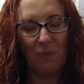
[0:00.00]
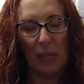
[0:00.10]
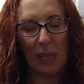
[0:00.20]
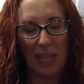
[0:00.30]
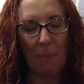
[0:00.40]

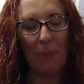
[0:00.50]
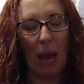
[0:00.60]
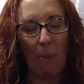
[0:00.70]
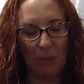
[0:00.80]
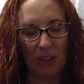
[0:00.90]
stepping
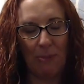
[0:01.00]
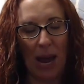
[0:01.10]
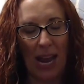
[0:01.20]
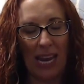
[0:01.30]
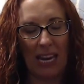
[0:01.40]
up to the
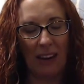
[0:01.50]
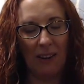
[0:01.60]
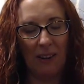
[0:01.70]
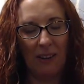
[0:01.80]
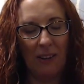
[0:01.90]
mic.
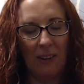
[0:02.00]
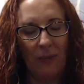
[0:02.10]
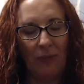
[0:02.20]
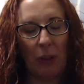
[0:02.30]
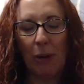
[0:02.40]

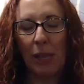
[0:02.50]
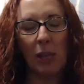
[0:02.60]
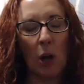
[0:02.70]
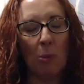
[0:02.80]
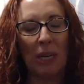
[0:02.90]
There's
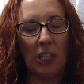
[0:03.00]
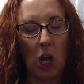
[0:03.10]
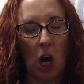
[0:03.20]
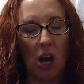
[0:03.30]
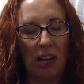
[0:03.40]
so many
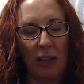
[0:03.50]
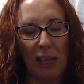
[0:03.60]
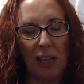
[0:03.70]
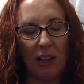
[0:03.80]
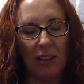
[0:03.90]

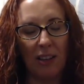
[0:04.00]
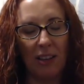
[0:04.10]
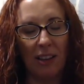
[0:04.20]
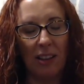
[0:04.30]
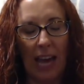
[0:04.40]
dogs
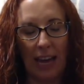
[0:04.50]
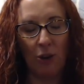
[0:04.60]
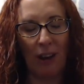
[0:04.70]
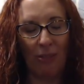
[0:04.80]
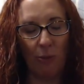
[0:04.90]
that
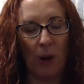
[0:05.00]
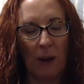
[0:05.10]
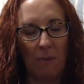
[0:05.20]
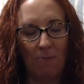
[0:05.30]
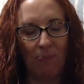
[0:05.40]
are in the
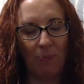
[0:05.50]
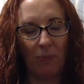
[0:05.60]
room.